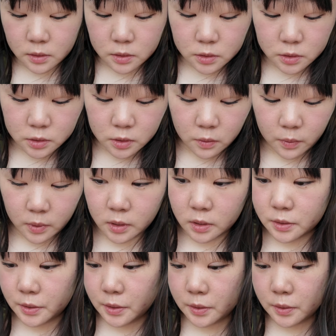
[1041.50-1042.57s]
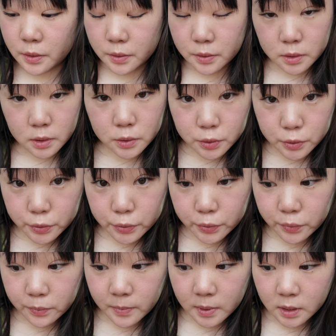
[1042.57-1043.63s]
So we're going to use the
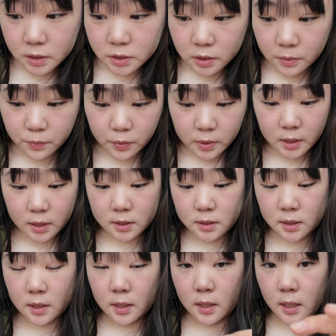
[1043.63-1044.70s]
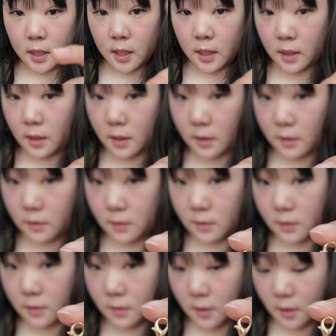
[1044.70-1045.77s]
2 mini jump rings
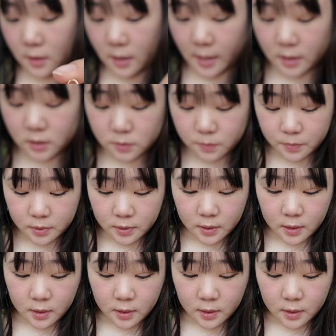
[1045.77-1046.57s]
and the clasp,